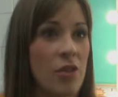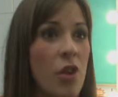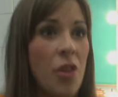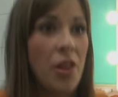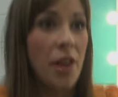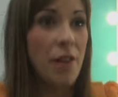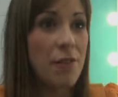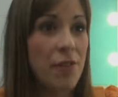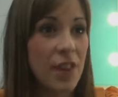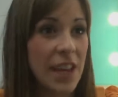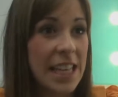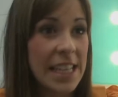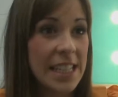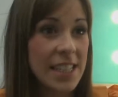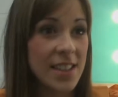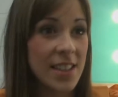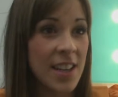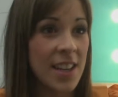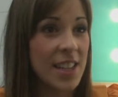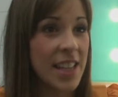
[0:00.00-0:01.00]
are on their
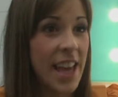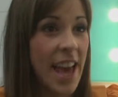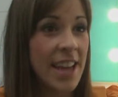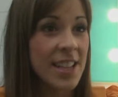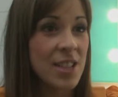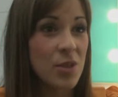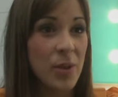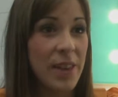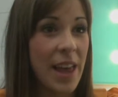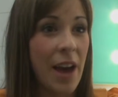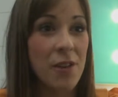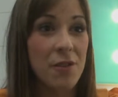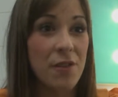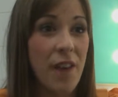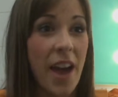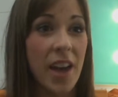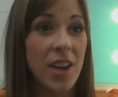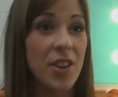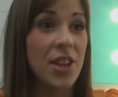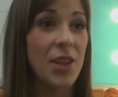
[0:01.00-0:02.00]
feet at the end without
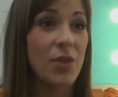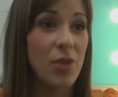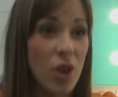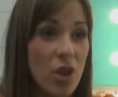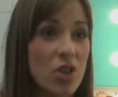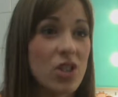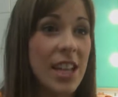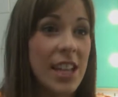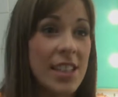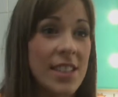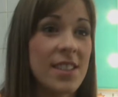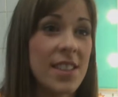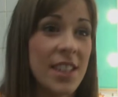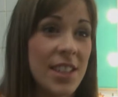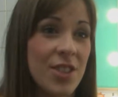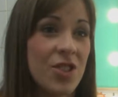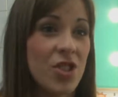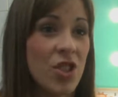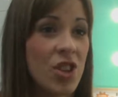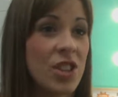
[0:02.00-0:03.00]
fail. They're all dancing
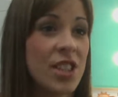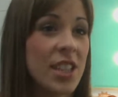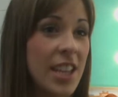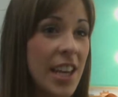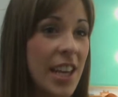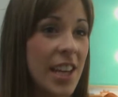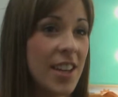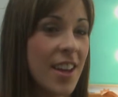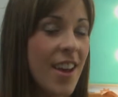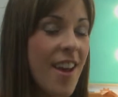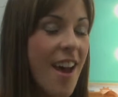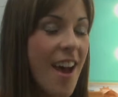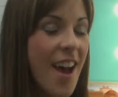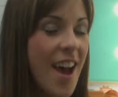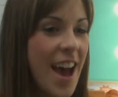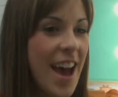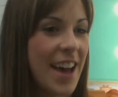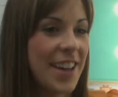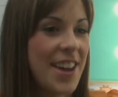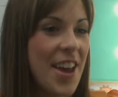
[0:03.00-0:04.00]
and joining in.
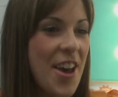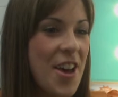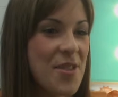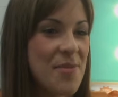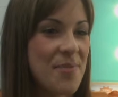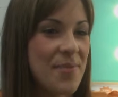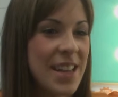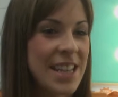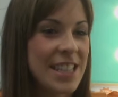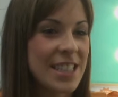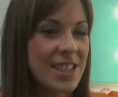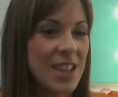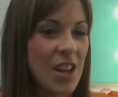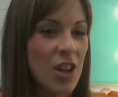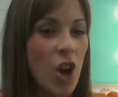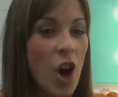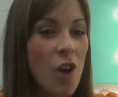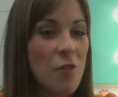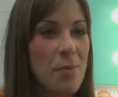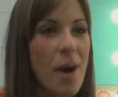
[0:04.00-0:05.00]
And um, it's a
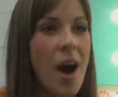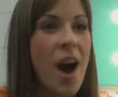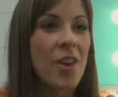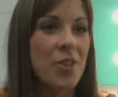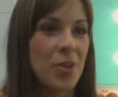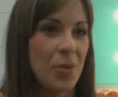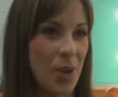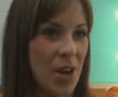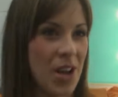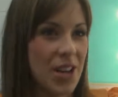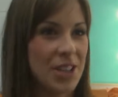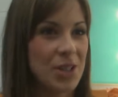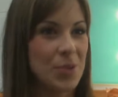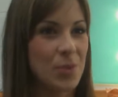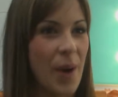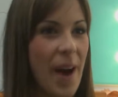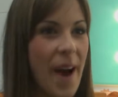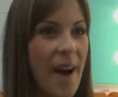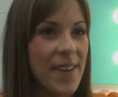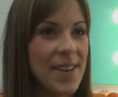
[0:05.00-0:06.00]
lot of partner work as
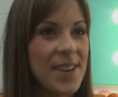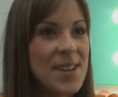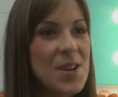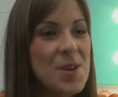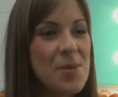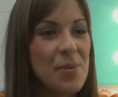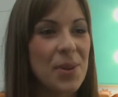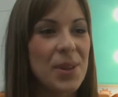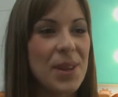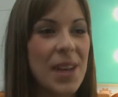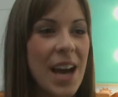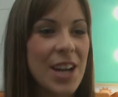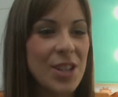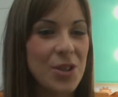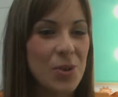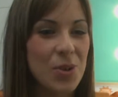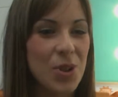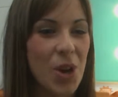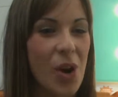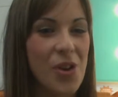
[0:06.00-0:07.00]
well. But the
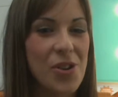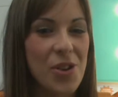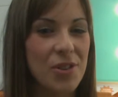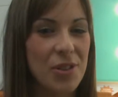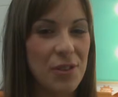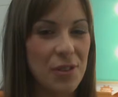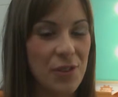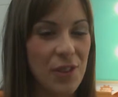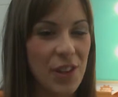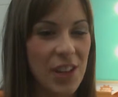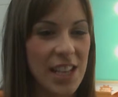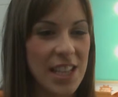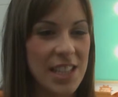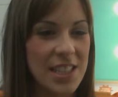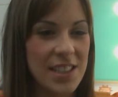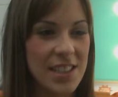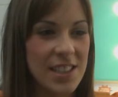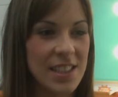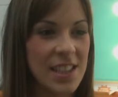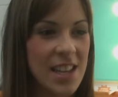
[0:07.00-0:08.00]
actual choreography
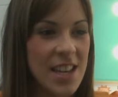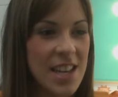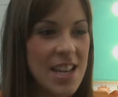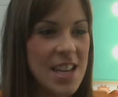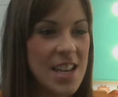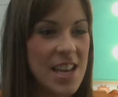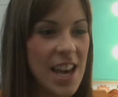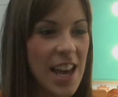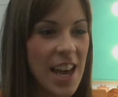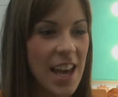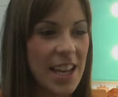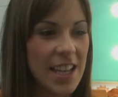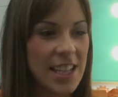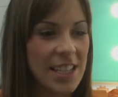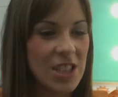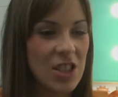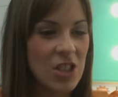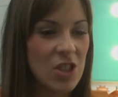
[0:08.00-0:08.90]
is it's